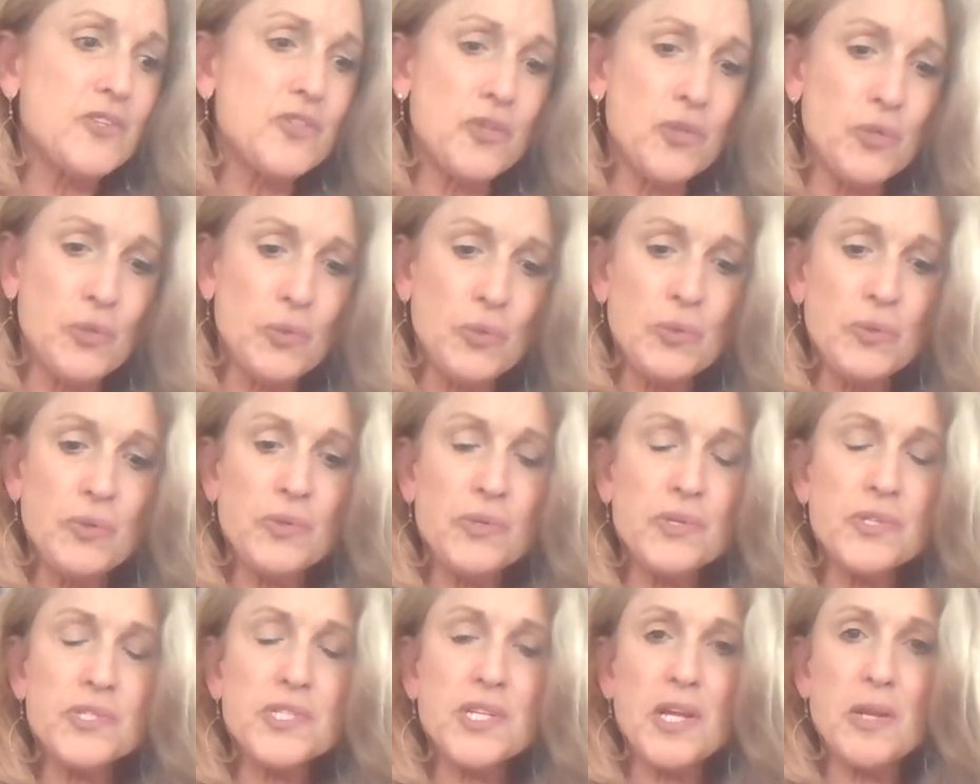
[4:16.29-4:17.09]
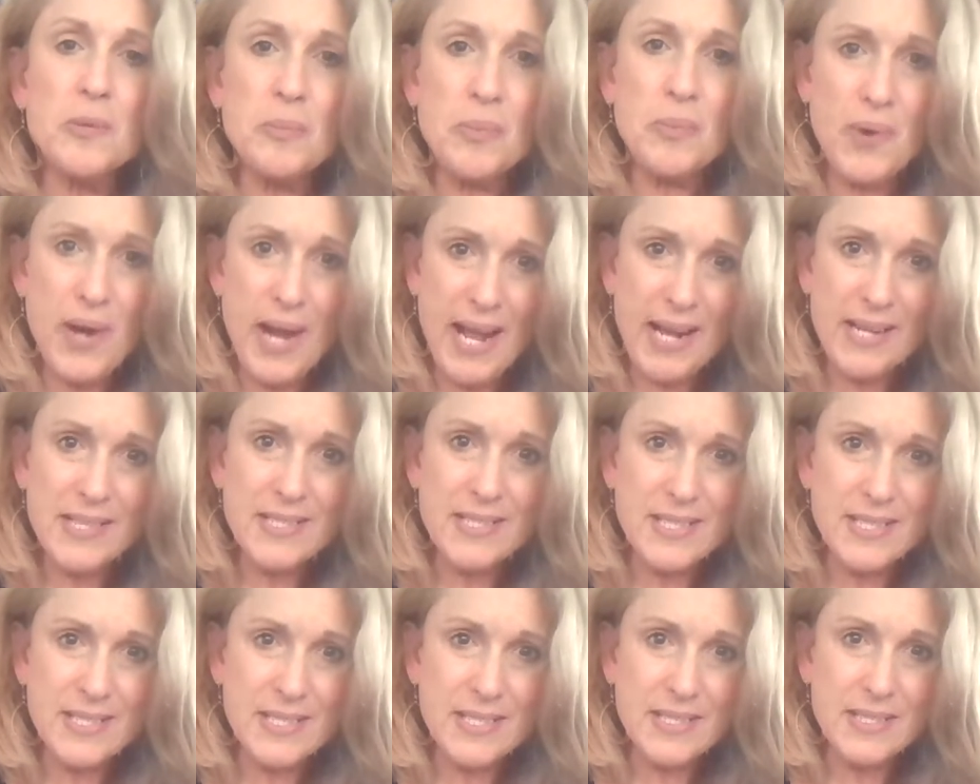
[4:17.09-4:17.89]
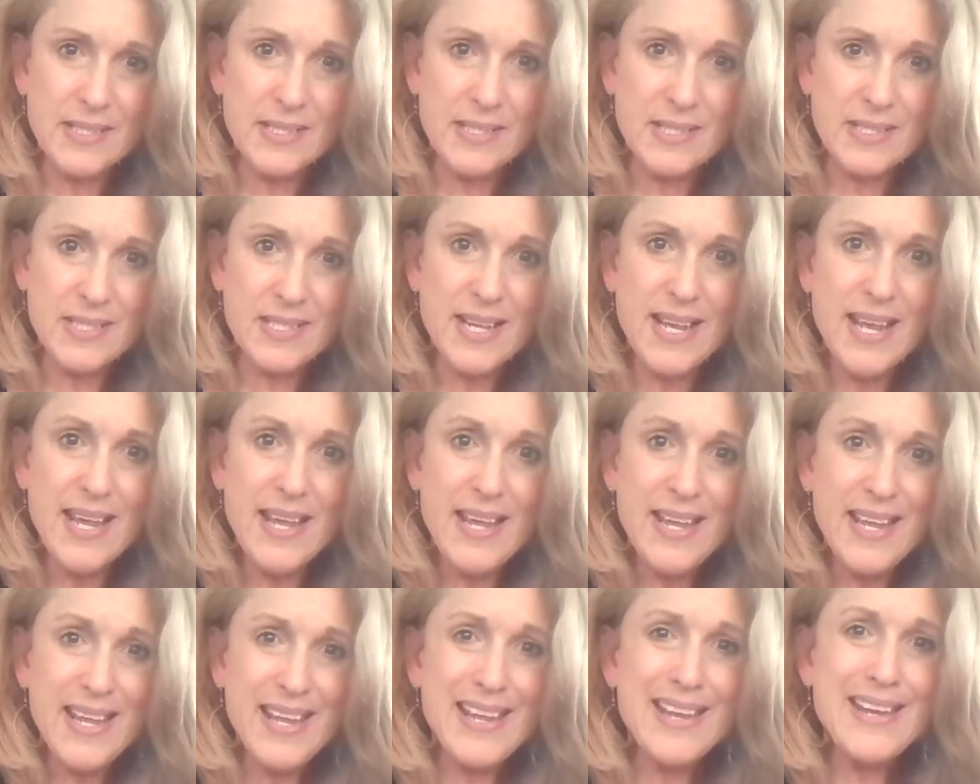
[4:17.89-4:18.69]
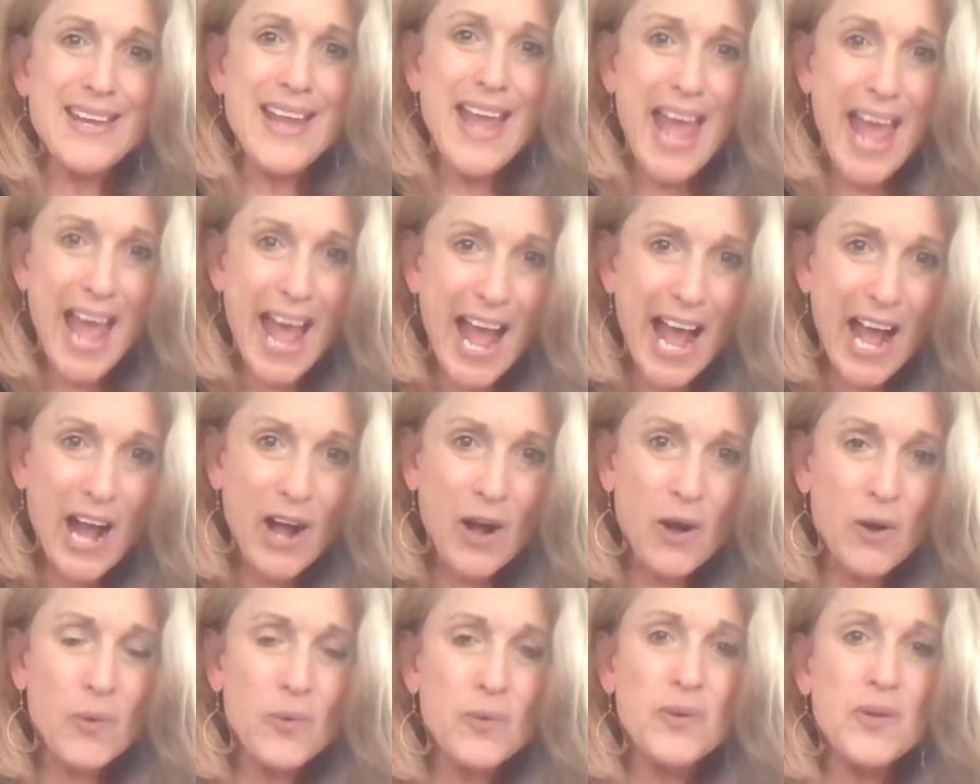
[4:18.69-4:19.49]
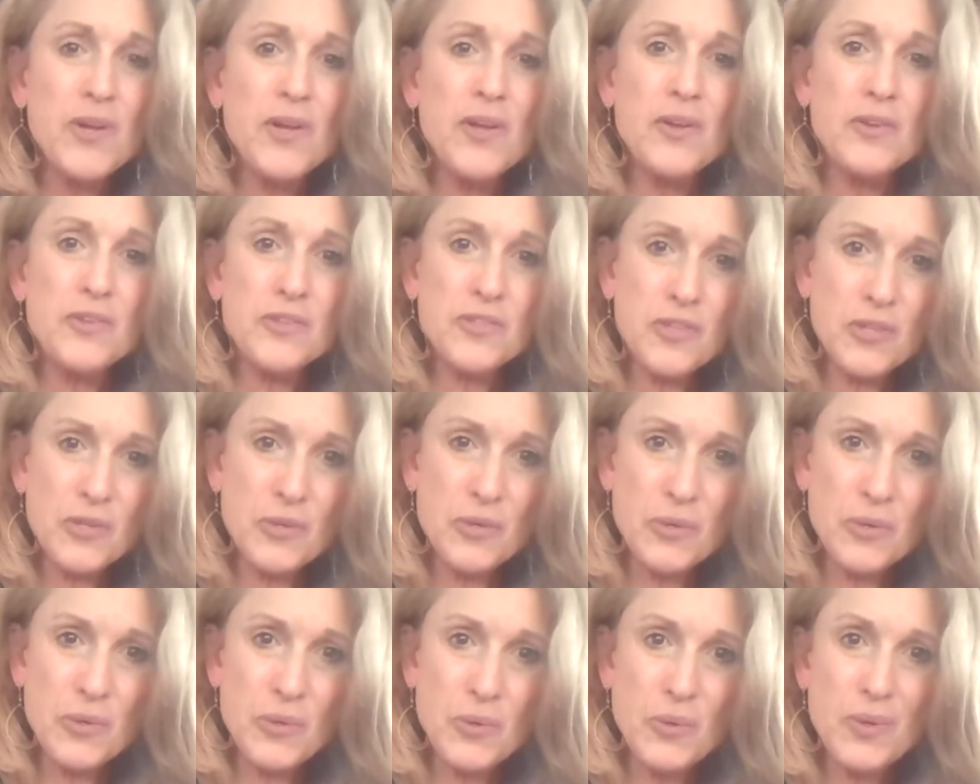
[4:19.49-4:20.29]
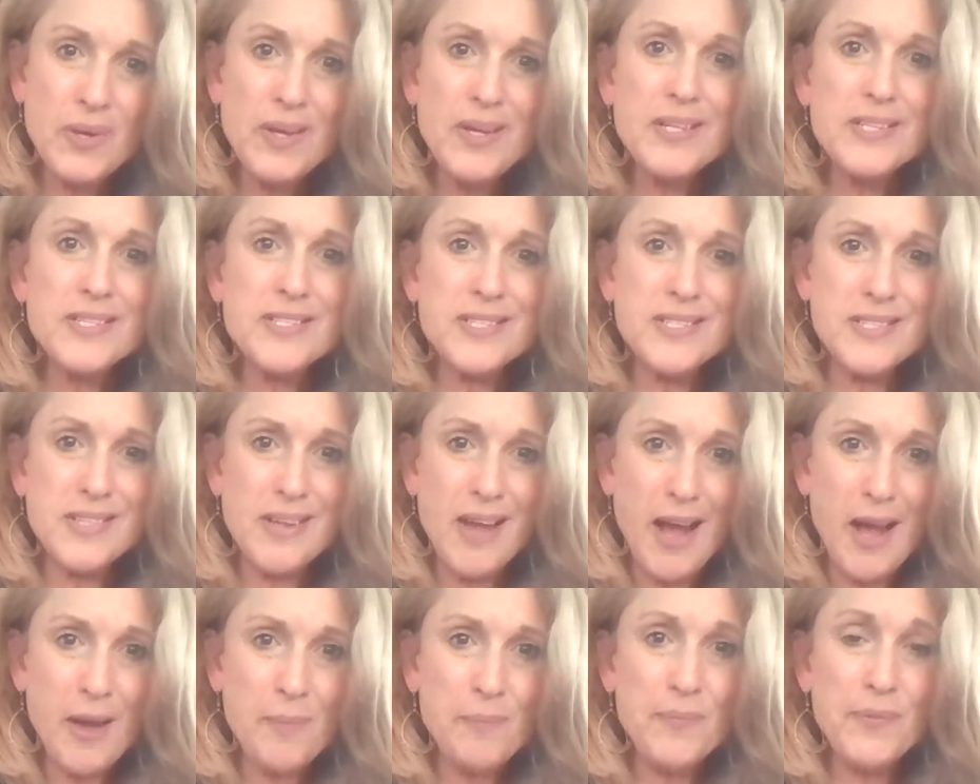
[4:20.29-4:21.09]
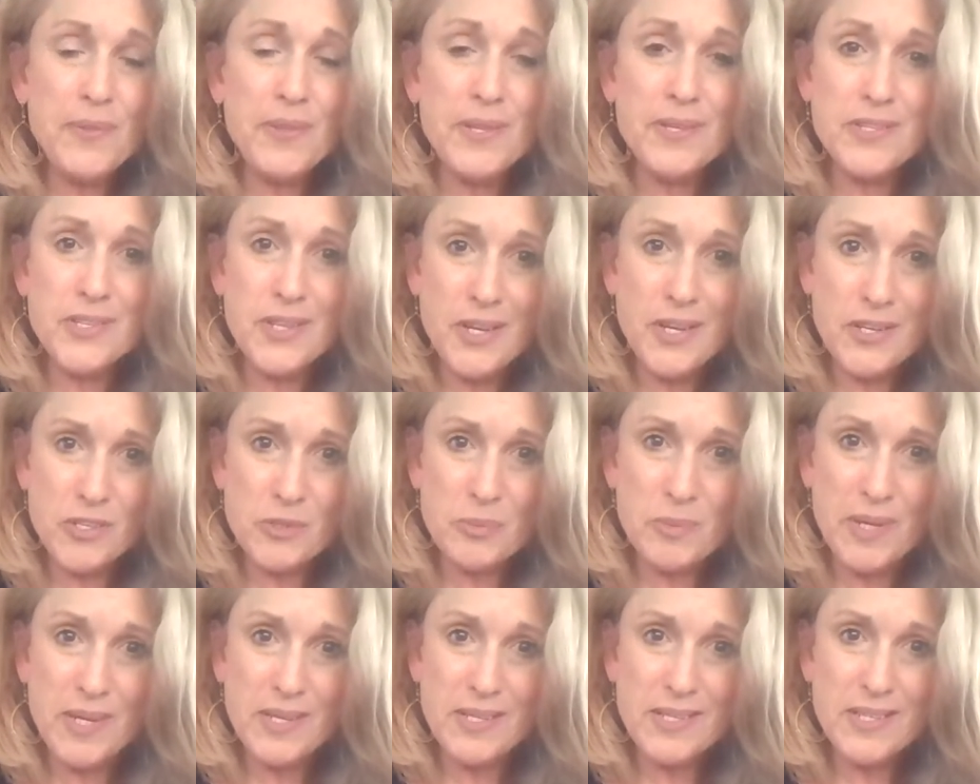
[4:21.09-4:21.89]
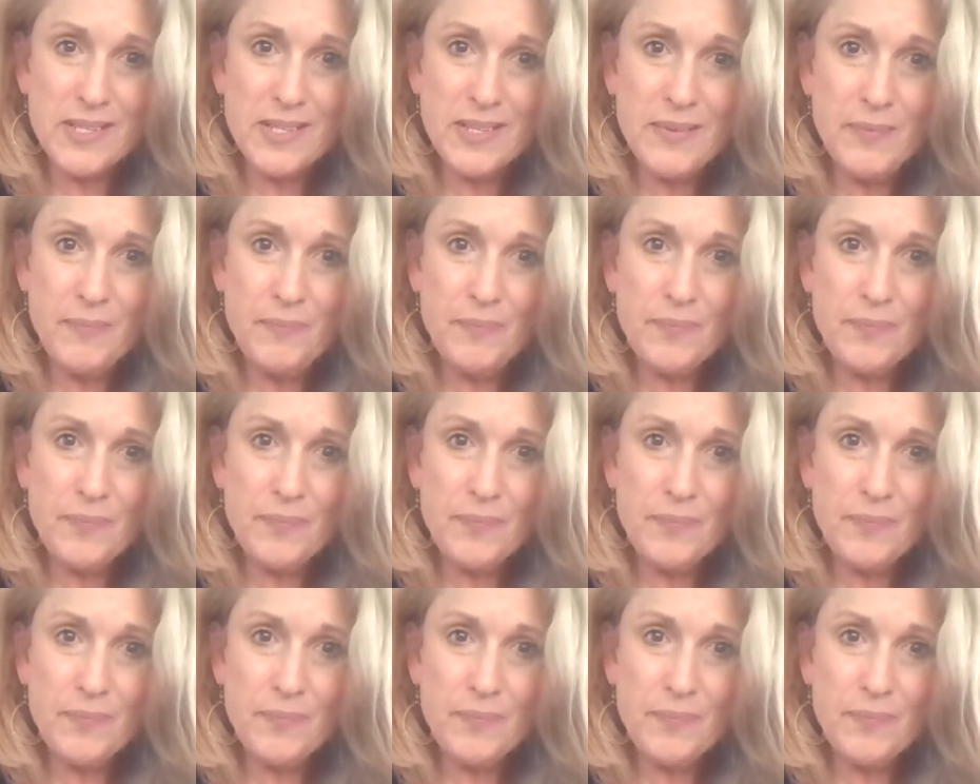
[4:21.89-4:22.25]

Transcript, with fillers: Tools and practices and how to stop the judgment